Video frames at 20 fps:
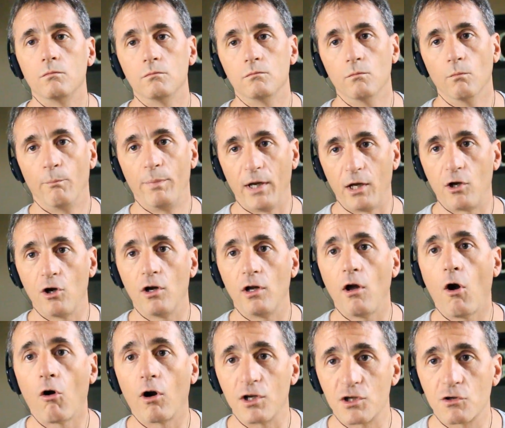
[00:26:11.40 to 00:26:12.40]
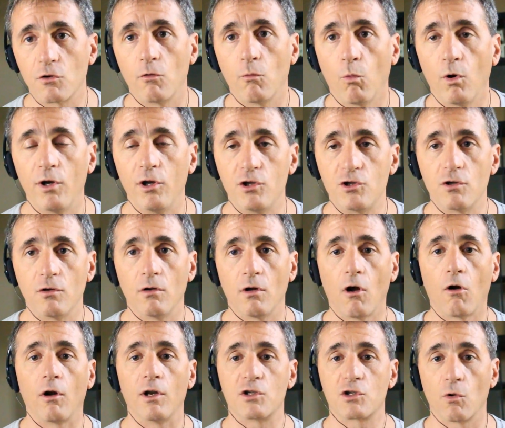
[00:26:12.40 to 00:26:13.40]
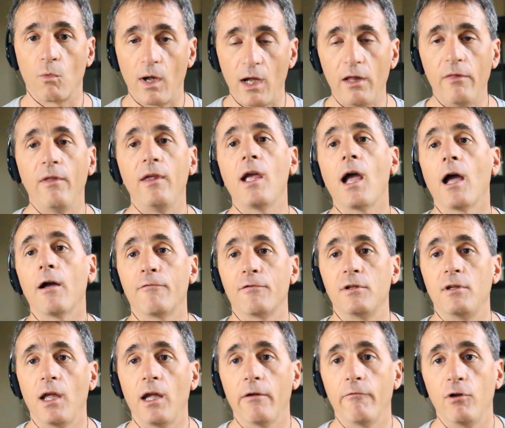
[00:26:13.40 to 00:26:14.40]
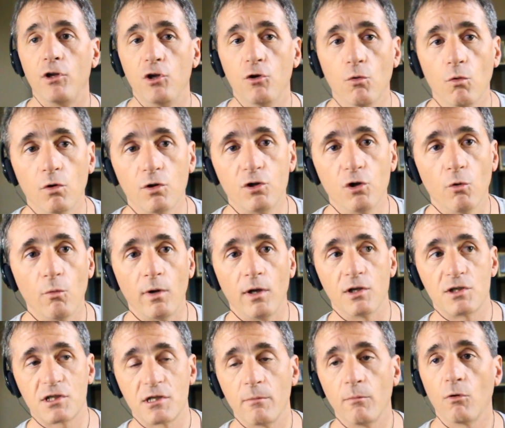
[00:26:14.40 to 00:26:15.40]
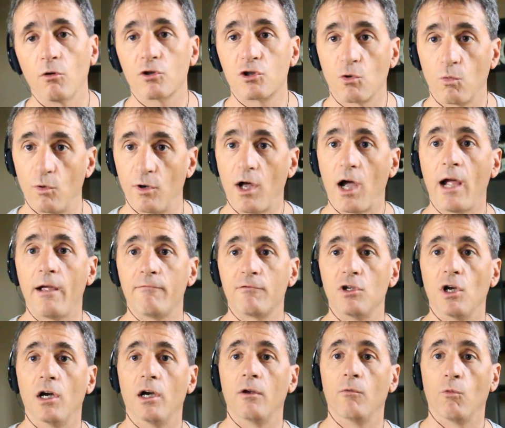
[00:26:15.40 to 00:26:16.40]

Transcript: Because so in the affidavit you were doing similar to what I've done,